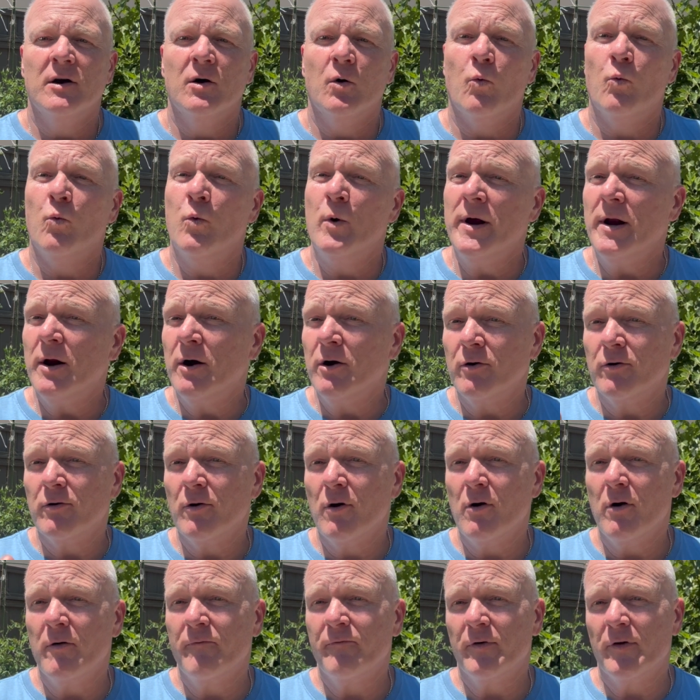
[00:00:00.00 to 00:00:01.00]
We don't
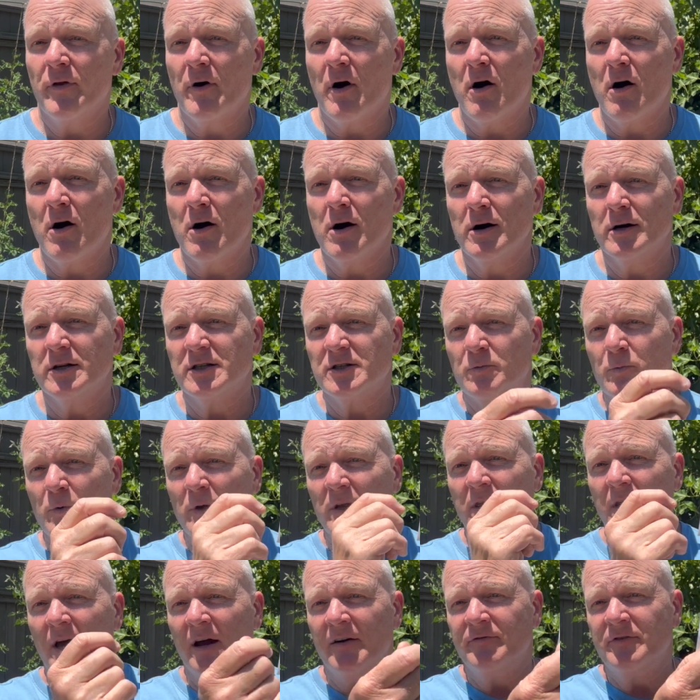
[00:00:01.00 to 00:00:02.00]
grow it for the hearts. We
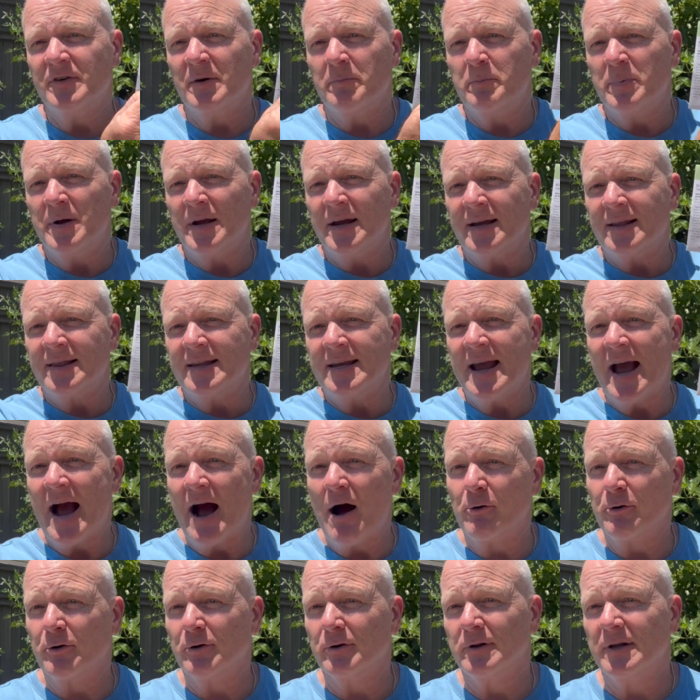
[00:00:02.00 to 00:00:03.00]
love to pick the
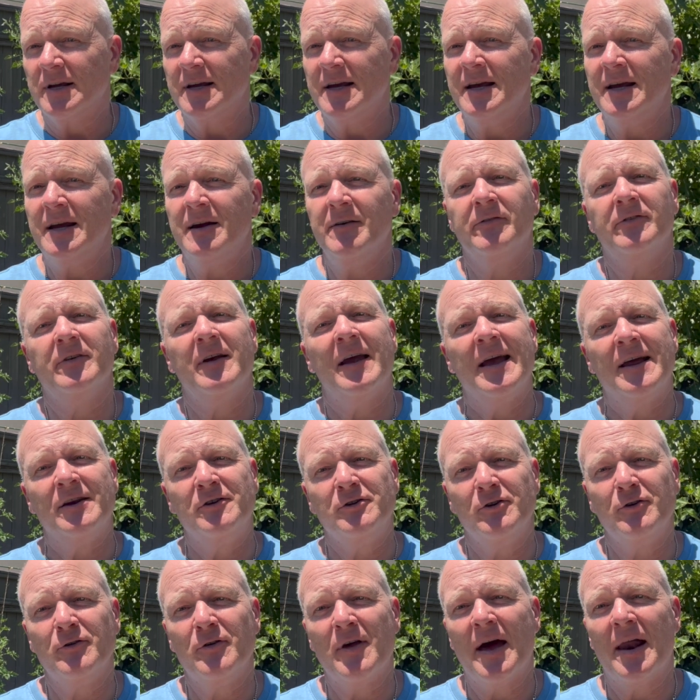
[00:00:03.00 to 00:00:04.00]
outer leaves and
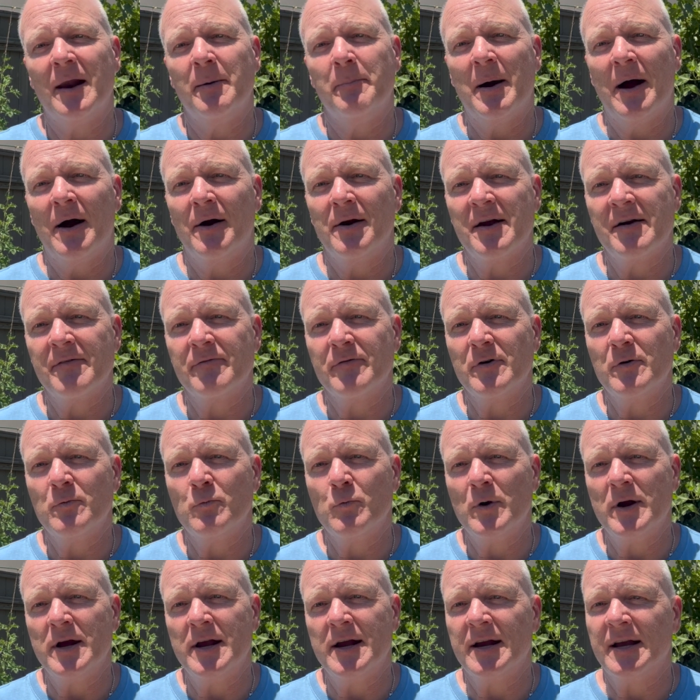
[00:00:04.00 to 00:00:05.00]
do that about every
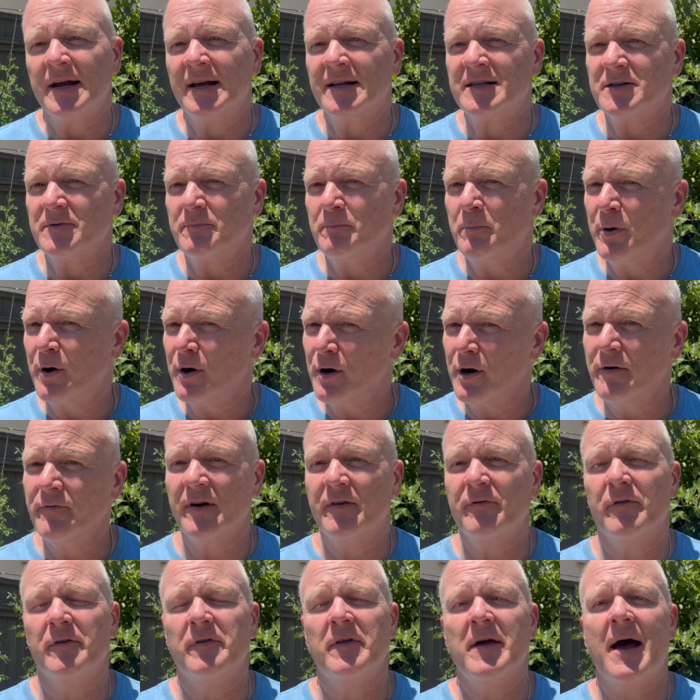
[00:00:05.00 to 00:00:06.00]
week. It's
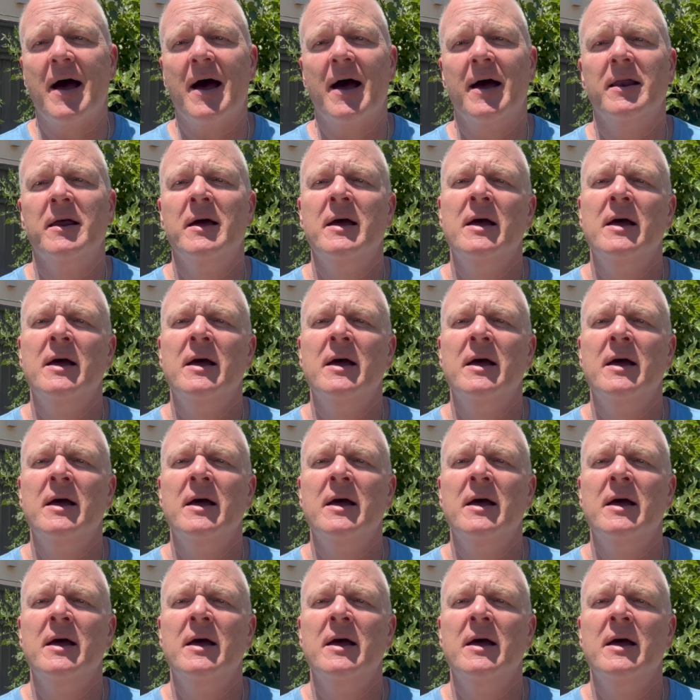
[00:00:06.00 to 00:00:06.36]
perfect for that.